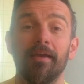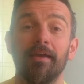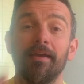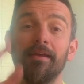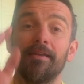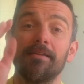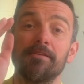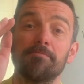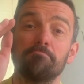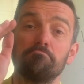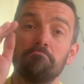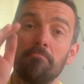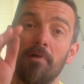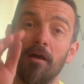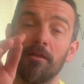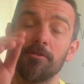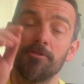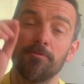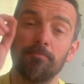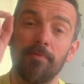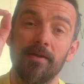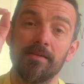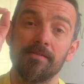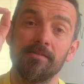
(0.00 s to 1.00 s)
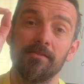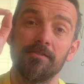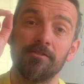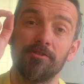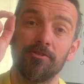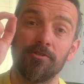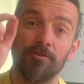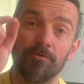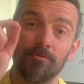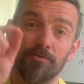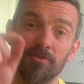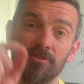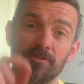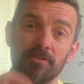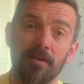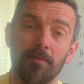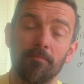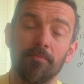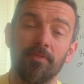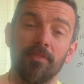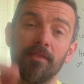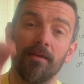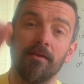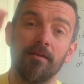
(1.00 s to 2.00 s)
It is much better to do
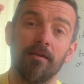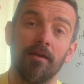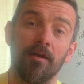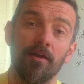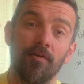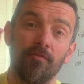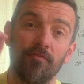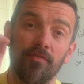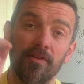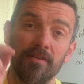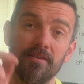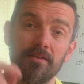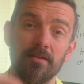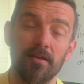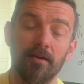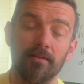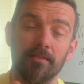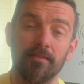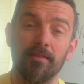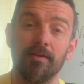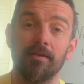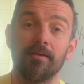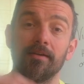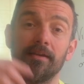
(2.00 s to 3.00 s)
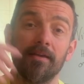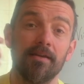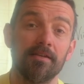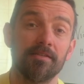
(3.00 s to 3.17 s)
something than nothing.